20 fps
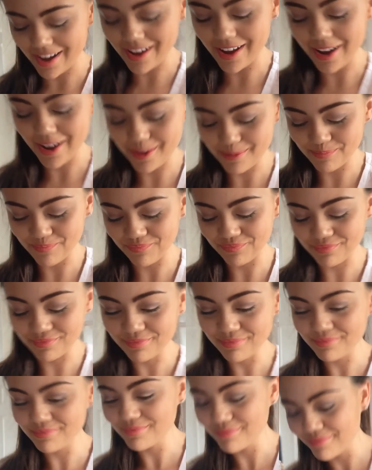
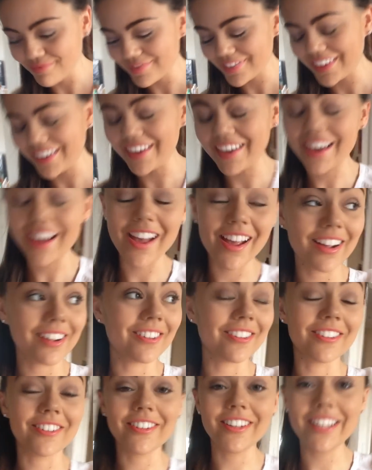Yeah,
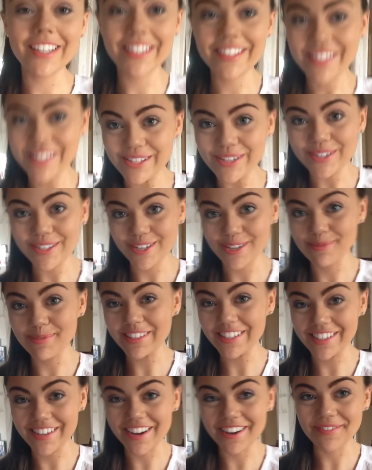God, it's YouTube
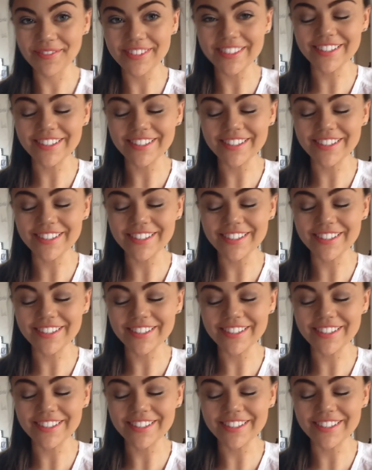stuff,